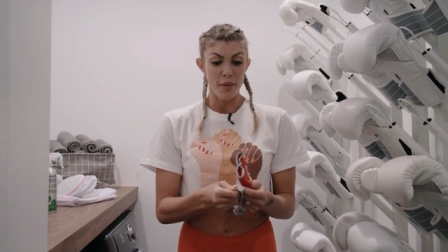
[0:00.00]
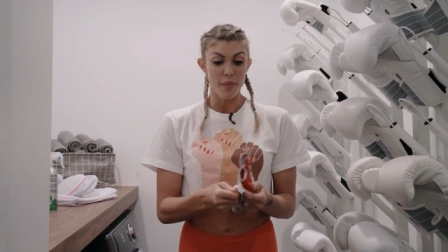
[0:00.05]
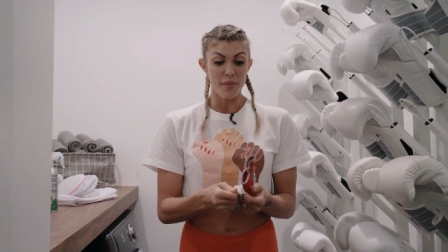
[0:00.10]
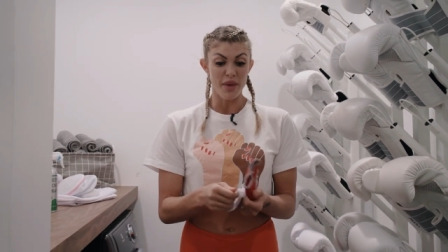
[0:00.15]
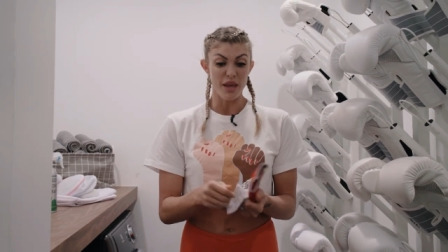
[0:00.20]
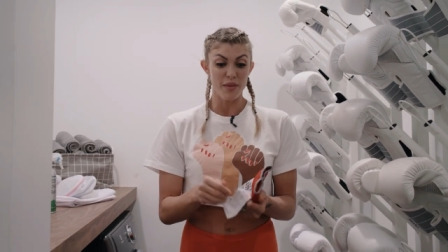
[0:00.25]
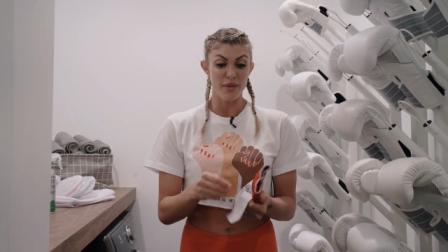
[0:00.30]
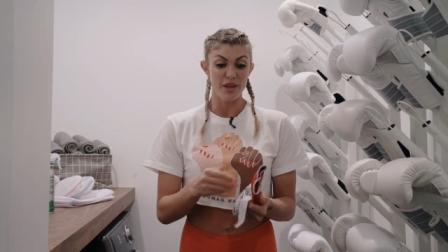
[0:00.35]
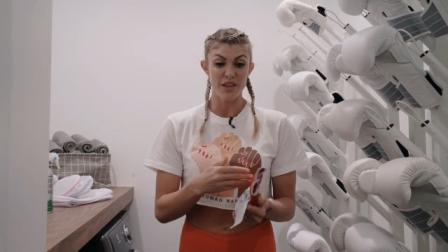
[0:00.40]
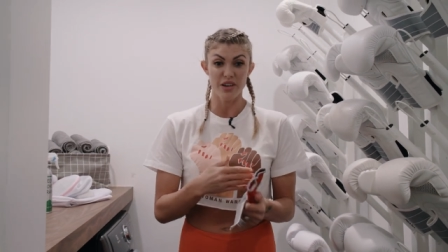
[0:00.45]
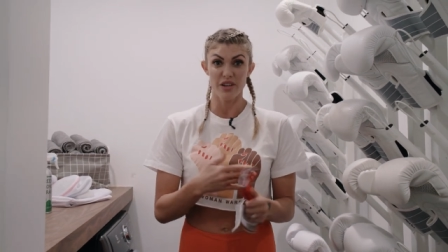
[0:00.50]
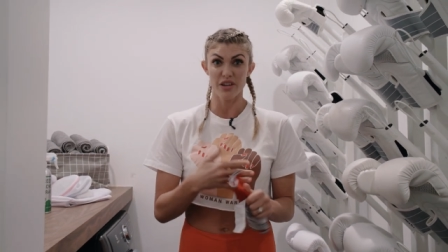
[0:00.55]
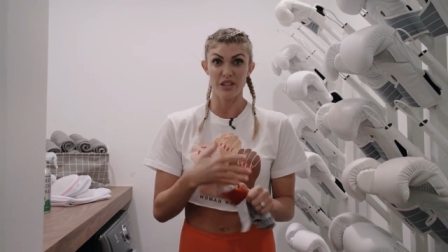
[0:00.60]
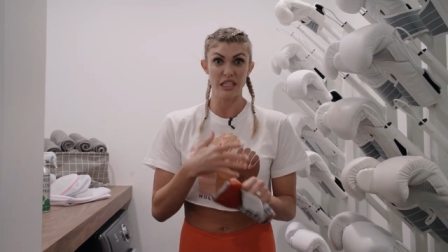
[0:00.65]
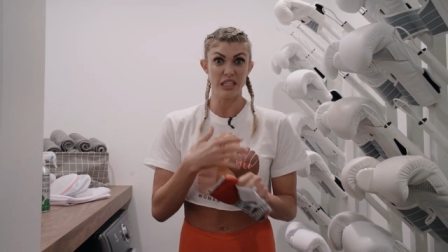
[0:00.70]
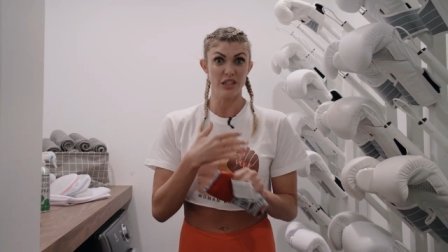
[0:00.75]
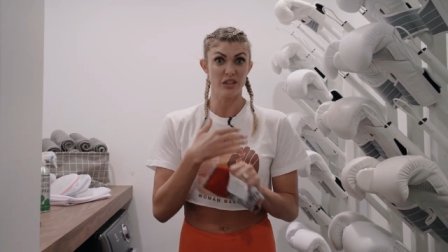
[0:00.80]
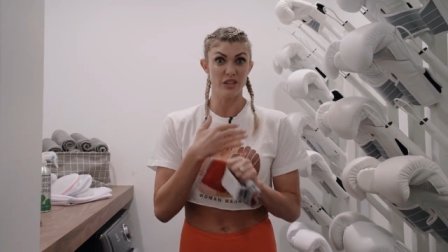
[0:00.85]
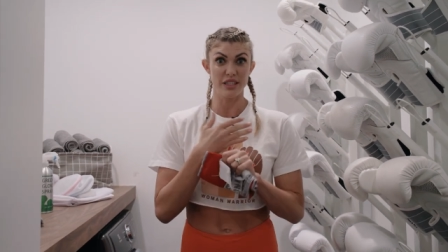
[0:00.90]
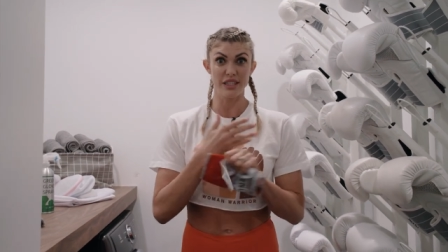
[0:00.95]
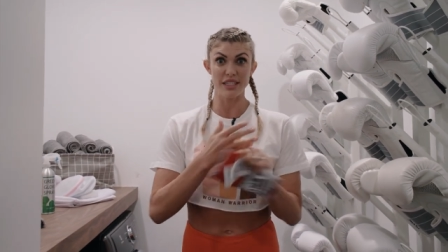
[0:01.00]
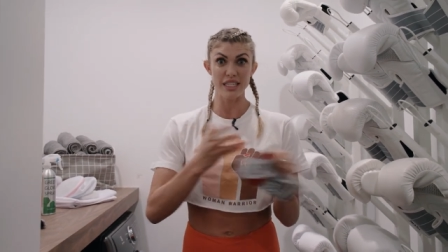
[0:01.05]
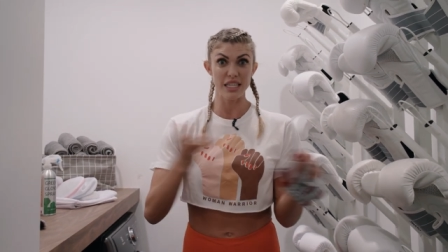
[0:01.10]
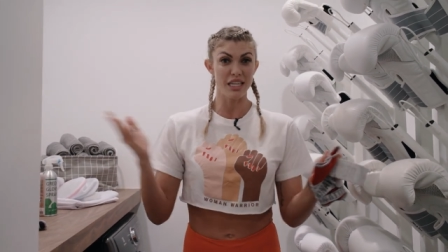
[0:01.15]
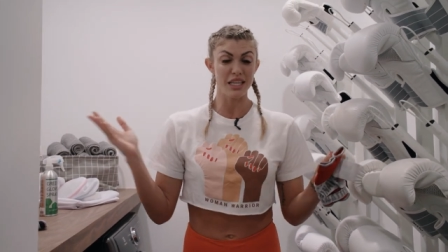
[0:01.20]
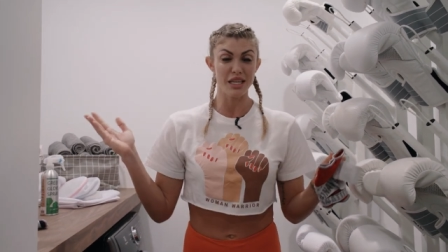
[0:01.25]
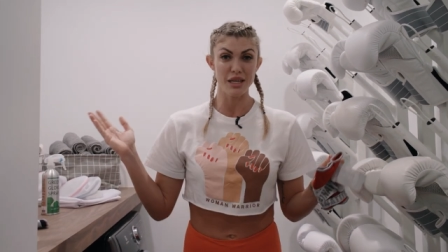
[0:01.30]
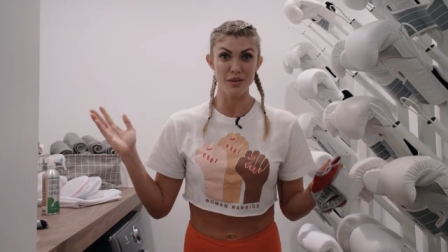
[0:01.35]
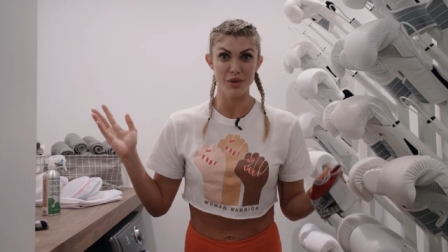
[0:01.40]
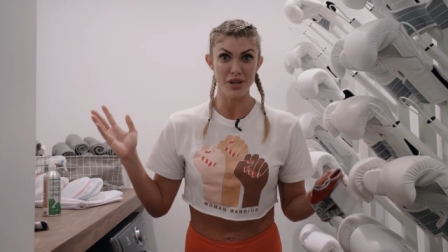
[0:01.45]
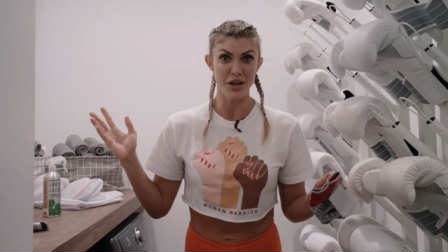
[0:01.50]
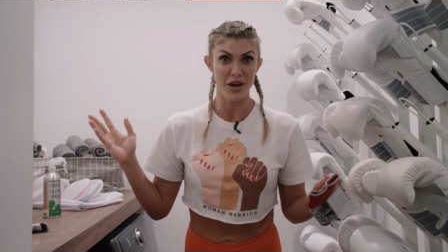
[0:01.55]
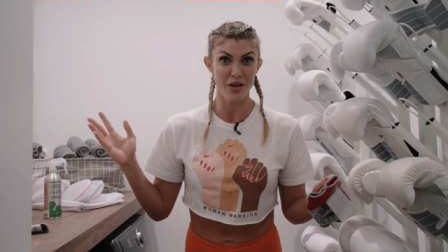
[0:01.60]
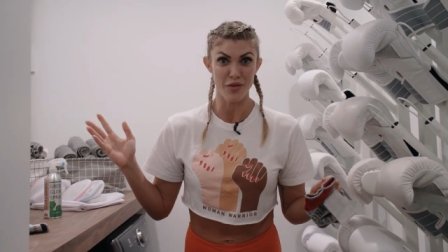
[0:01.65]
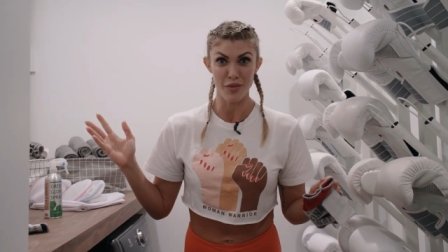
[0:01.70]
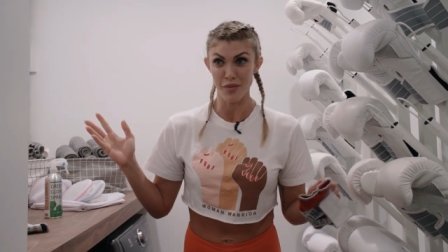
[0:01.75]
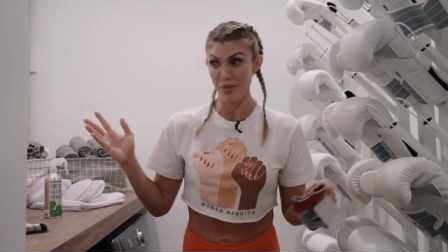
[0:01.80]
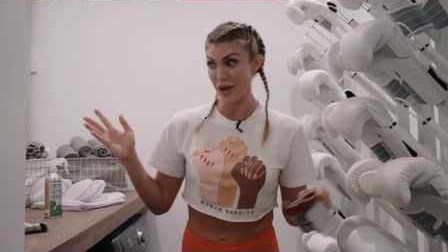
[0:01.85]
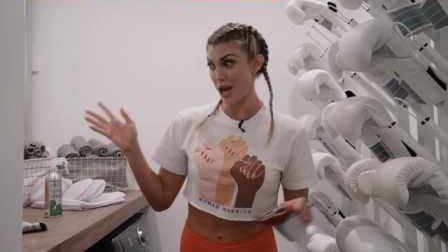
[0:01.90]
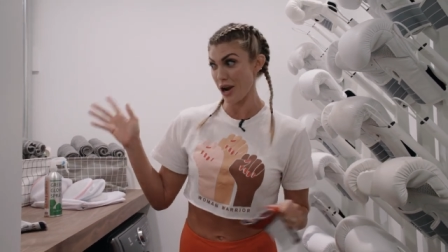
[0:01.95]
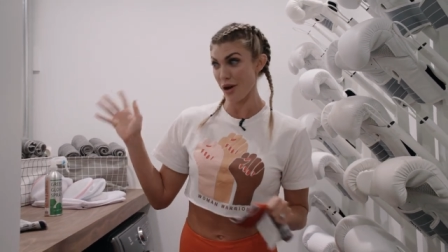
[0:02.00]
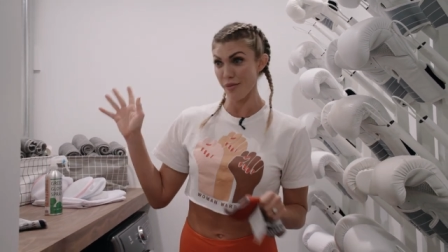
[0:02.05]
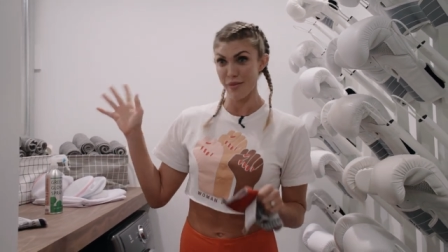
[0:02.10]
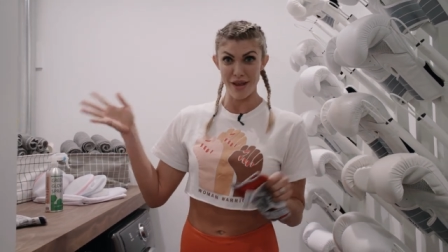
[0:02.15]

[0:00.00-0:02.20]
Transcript: Maybe they're a little stinky beyond repair.